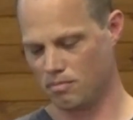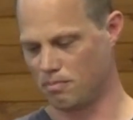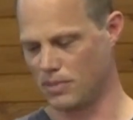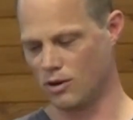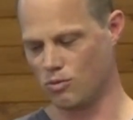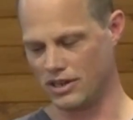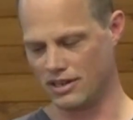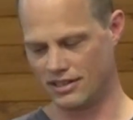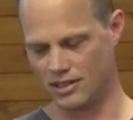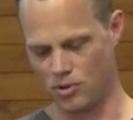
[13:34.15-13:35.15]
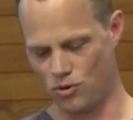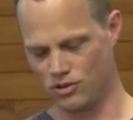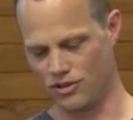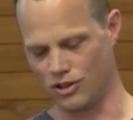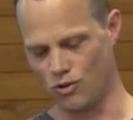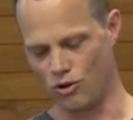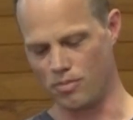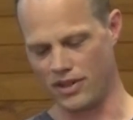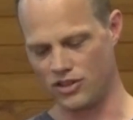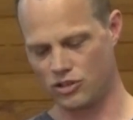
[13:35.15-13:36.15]
Better witness is born to the Lord
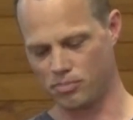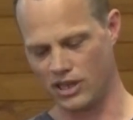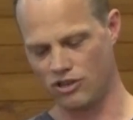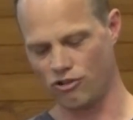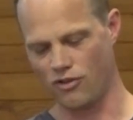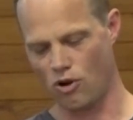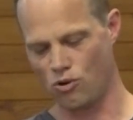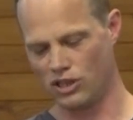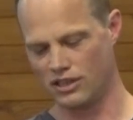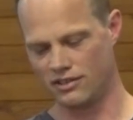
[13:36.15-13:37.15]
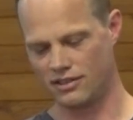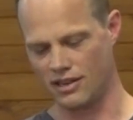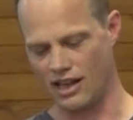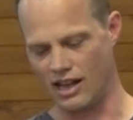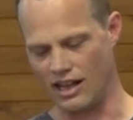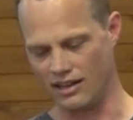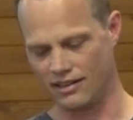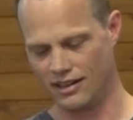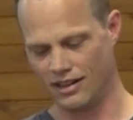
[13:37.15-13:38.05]
by the splendor of holiness and art